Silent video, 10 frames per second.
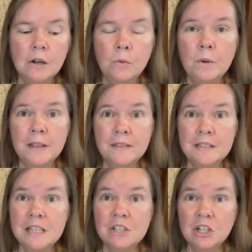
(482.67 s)
With a
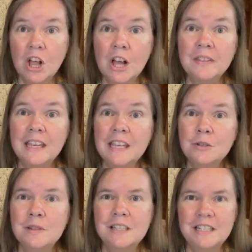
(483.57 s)
dishcloth here
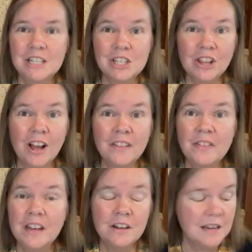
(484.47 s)
and a dishcloth
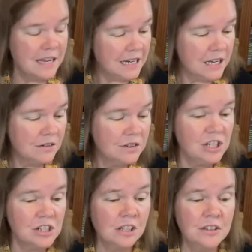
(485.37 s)
there. Here a
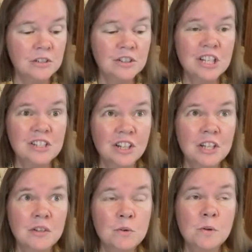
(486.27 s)
dishcloth, there a dishcloth,
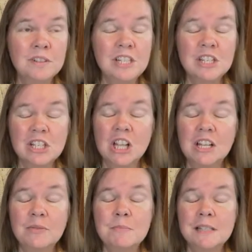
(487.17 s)
here a
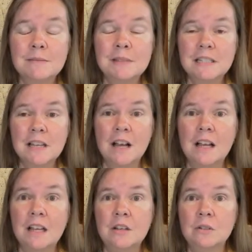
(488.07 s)
dishcloth. Miss
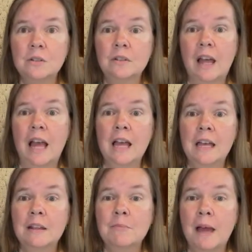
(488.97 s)
MacDonald
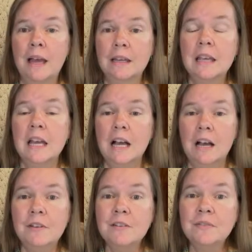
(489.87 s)
had a
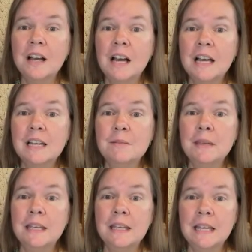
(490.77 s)
bag of
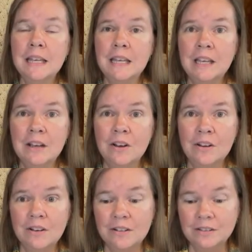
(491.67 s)

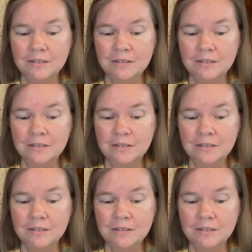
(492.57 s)
F-I-B-E-R.